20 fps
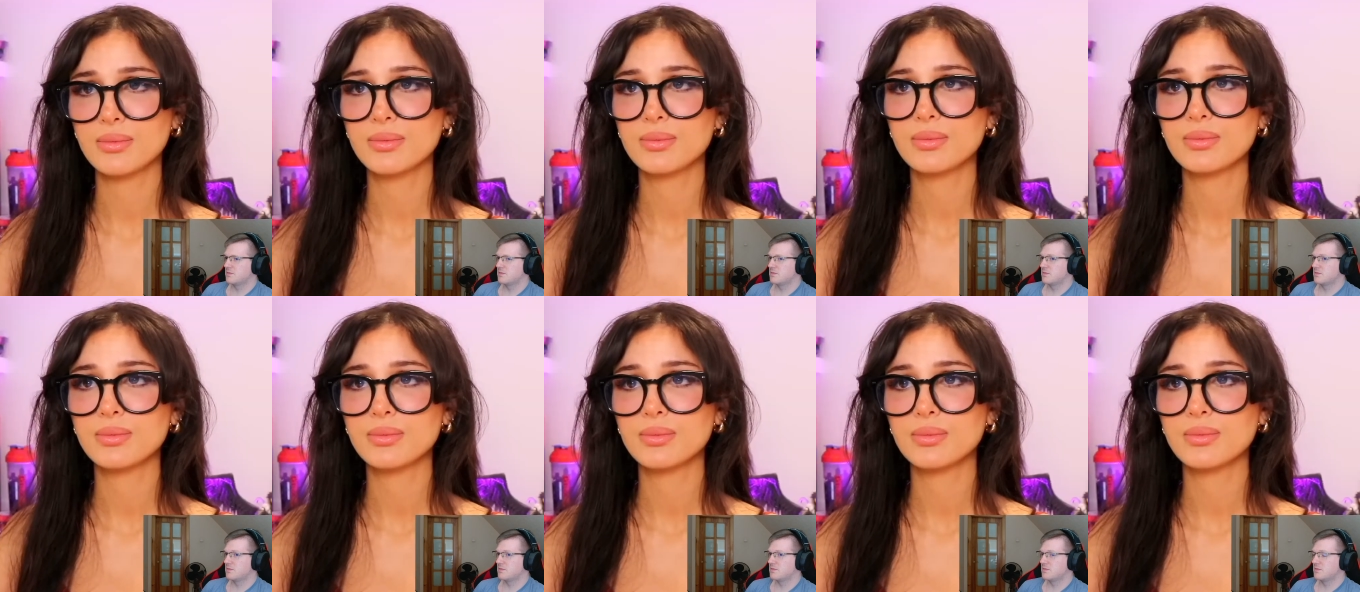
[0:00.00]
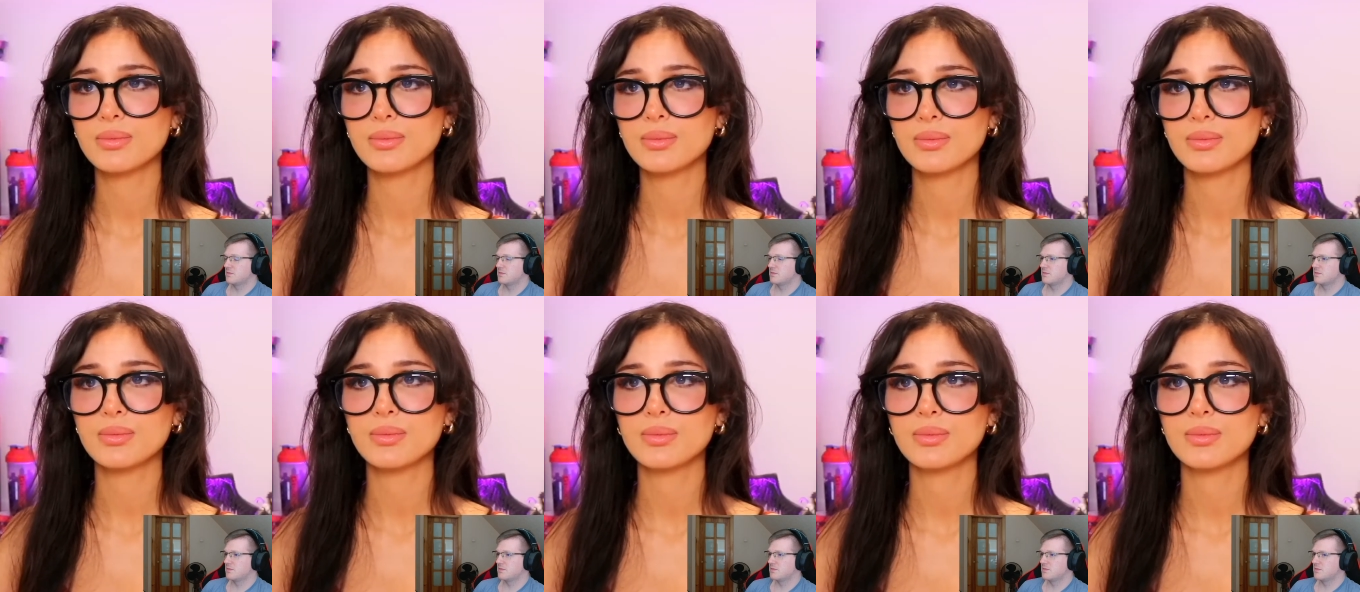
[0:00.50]

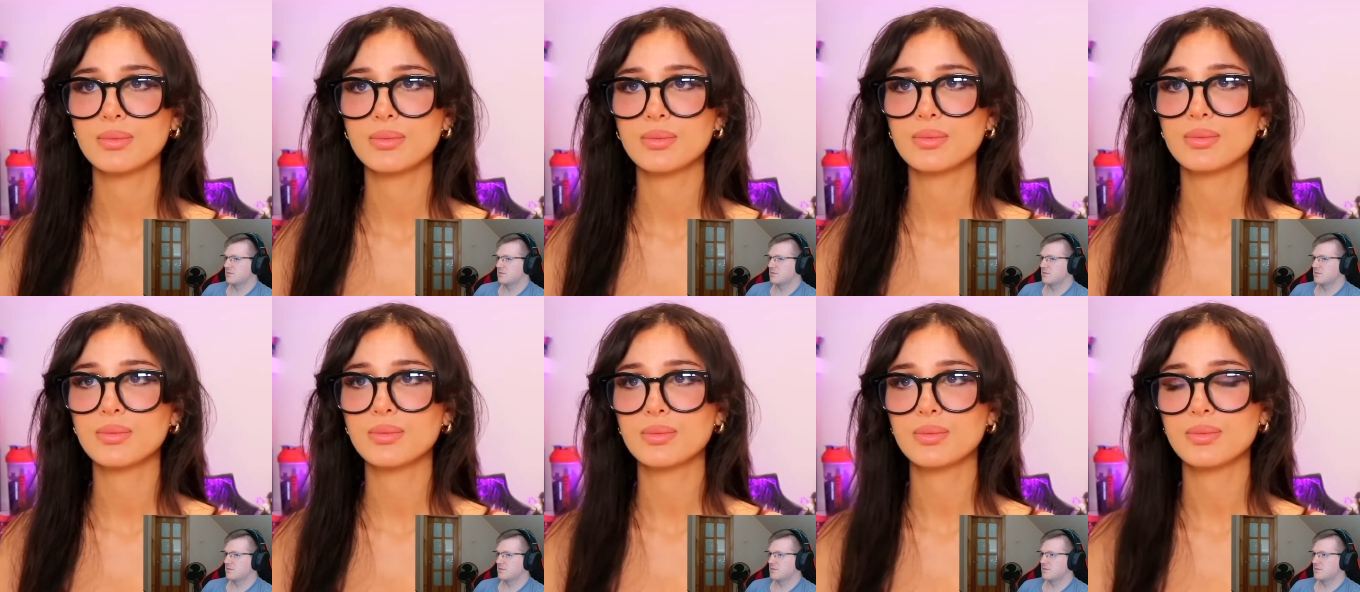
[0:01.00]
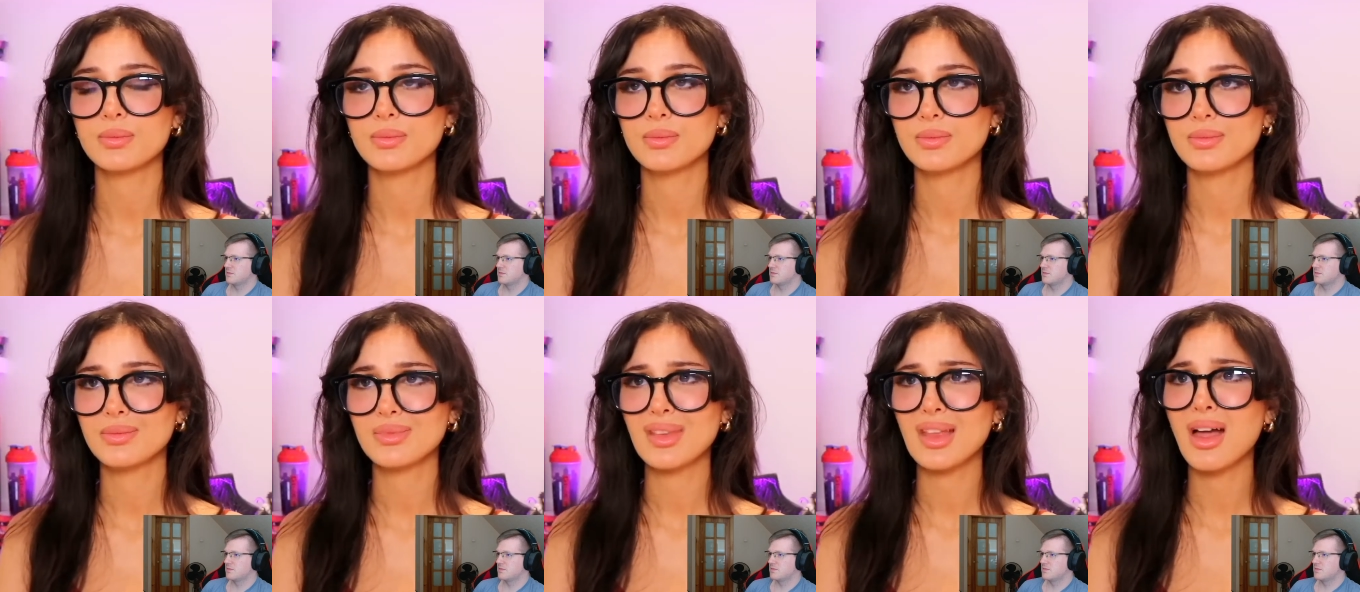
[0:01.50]

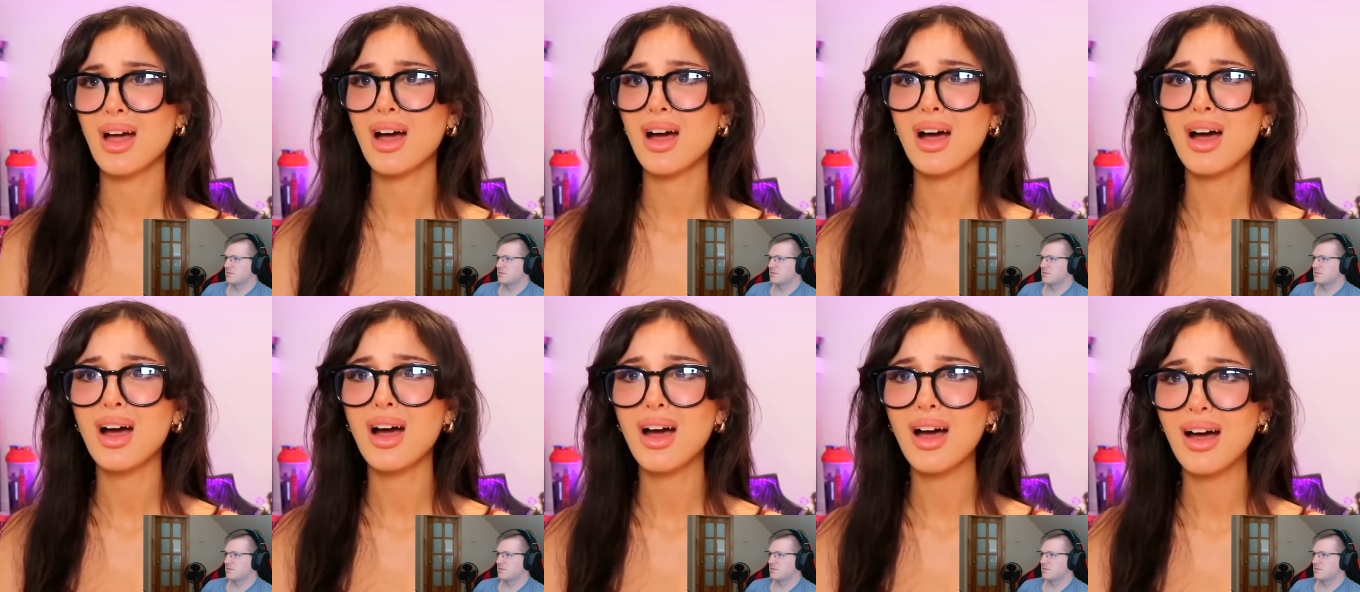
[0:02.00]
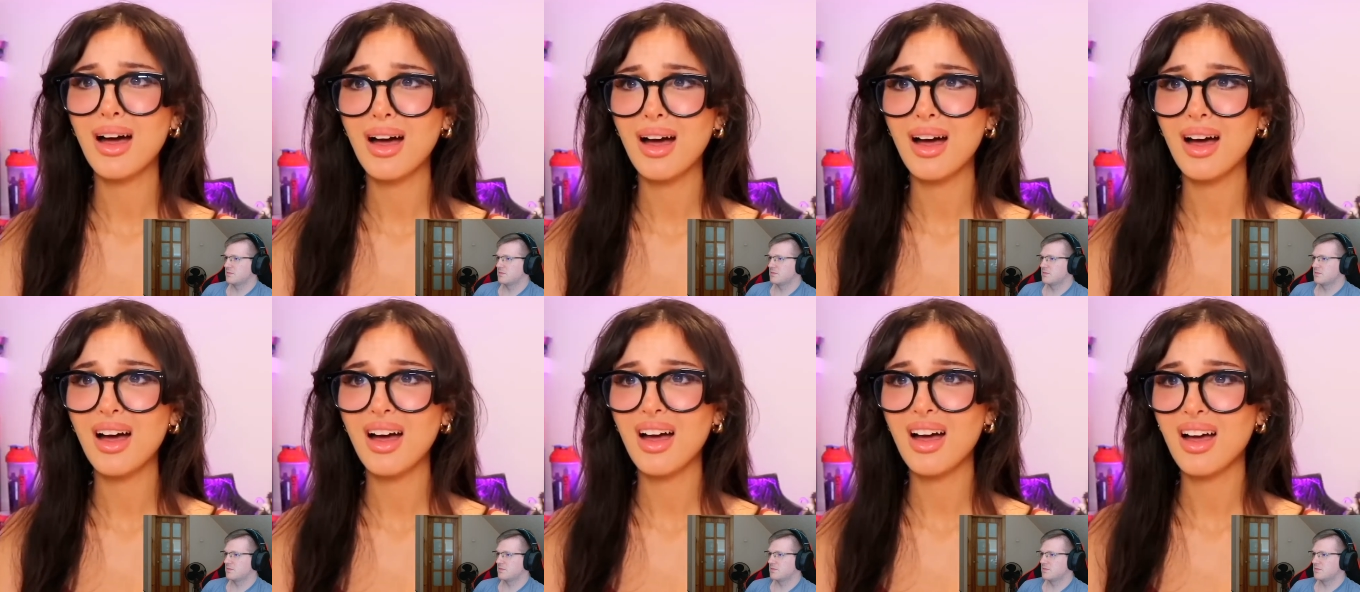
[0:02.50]

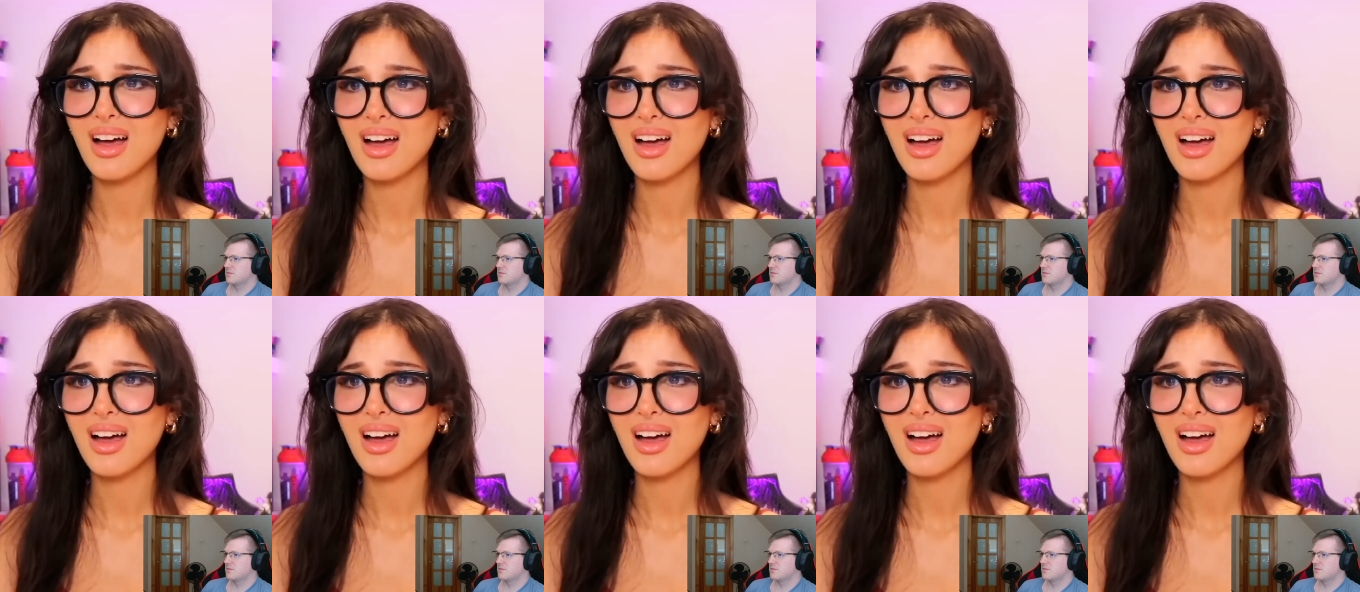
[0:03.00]
(no one is talking)